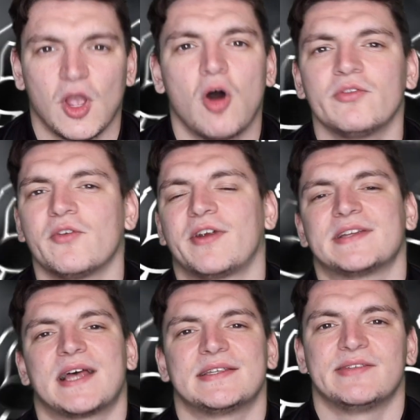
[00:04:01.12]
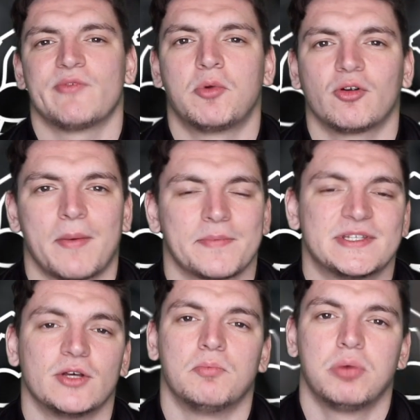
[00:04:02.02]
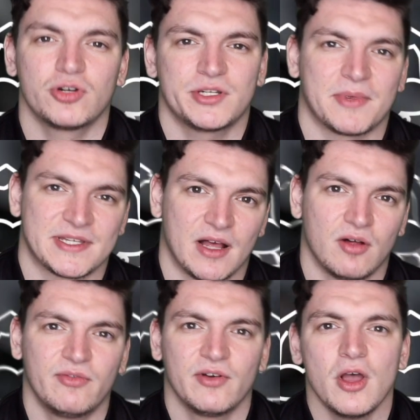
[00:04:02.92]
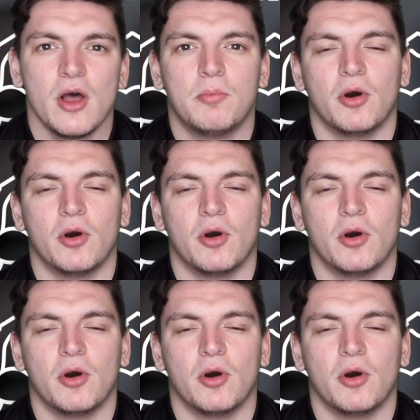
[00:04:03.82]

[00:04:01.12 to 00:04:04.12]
All the other exercises in the program, I'm still pushing myself,